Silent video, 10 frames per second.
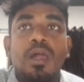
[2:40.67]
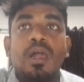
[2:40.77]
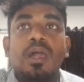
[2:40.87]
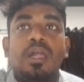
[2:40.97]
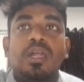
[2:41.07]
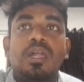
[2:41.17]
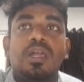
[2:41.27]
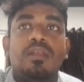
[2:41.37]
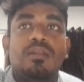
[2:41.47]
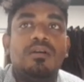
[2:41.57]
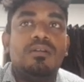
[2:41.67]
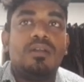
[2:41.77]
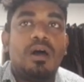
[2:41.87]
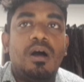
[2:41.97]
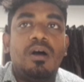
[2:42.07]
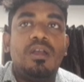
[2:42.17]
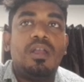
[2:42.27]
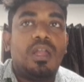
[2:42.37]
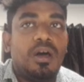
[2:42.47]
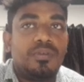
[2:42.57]
He learn all
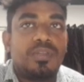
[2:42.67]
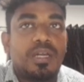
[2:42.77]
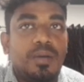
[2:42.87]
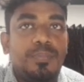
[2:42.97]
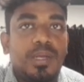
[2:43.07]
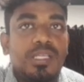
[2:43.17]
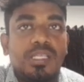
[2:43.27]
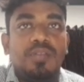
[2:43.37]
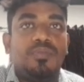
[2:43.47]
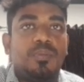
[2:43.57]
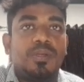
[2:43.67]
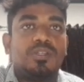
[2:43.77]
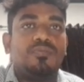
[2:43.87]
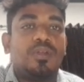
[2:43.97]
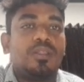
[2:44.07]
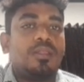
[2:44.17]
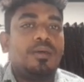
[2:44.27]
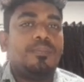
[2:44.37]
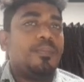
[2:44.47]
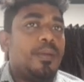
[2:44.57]
of the company's information from the
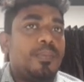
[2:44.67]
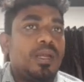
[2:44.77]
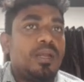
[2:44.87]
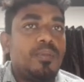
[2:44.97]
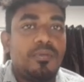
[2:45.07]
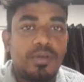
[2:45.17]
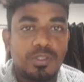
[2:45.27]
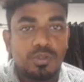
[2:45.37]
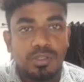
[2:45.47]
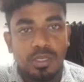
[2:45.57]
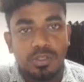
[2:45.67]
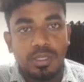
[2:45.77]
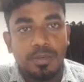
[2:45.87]
Memorandum of Association.